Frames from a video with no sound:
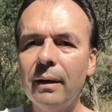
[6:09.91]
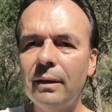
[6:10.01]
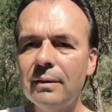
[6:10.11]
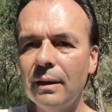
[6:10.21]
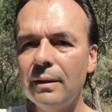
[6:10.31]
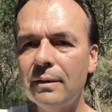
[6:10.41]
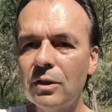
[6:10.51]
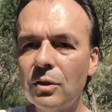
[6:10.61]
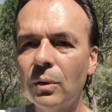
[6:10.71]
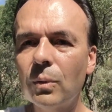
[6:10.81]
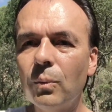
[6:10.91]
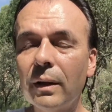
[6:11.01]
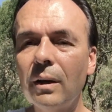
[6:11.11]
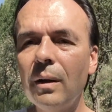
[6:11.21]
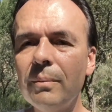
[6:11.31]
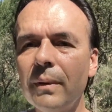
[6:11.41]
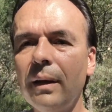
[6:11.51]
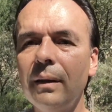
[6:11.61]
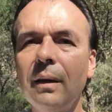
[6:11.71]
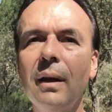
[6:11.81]
this joke welcome
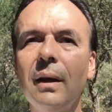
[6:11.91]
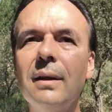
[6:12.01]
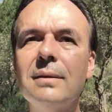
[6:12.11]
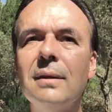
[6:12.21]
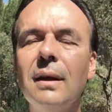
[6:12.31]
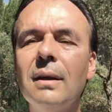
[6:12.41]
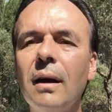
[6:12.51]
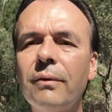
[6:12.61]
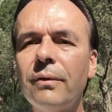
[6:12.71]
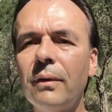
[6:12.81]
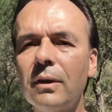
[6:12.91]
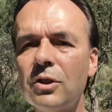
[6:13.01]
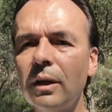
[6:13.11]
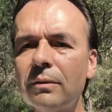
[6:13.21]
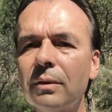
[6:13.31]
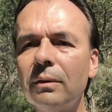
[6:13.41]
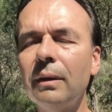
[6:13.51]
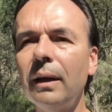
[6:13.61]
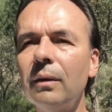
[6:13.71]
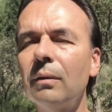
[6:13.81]
and is enough
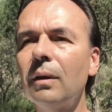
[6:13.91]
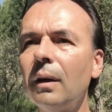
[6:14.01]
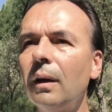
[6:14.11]
gentle and